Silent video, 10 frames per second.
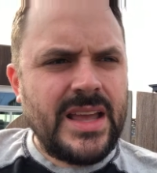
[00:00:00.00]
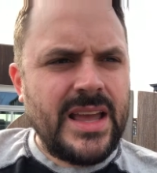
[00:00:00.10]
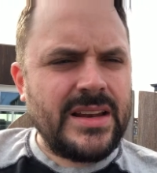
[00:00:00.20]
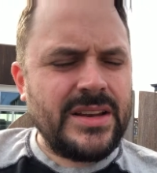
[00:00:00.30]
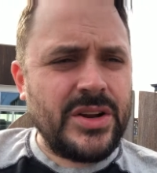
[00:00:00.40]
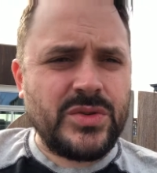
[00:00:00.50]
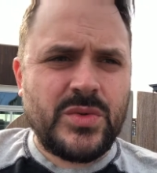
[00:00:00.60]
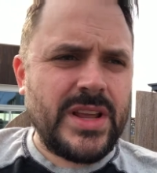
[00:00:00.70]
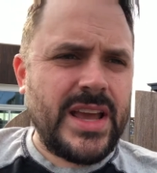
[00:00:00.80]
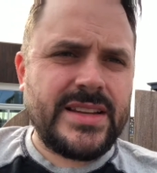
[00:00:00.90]
And
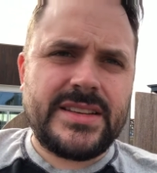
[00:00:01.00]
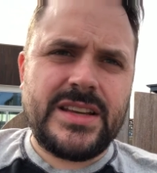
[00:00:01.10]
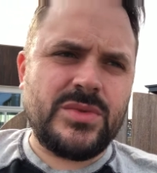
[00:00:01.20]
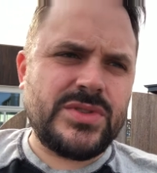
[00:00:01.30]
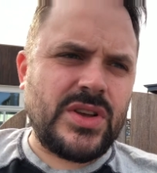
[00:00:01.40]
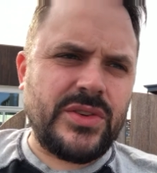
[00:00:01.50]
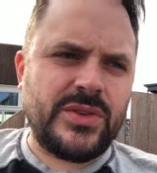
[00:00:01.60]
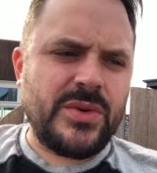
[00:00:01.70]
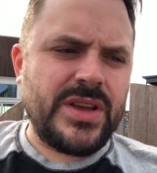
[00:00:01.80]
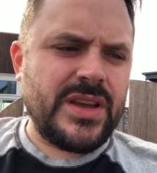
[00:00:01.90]
2018 was
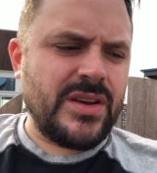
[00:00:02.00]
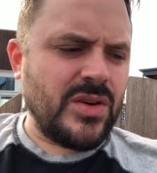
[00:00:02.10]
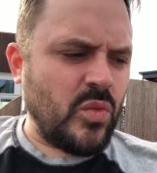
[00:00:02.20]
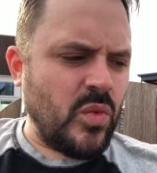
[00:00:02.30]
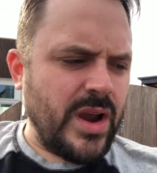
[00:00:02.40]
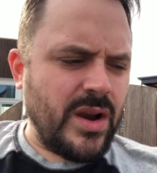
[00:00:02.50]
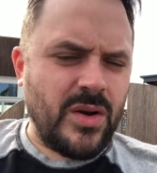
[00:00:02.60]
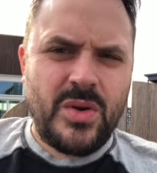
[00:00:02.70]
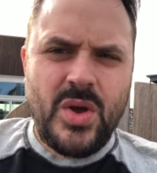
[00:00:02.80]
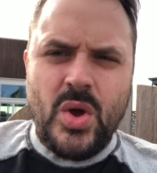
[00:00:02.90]
also a year where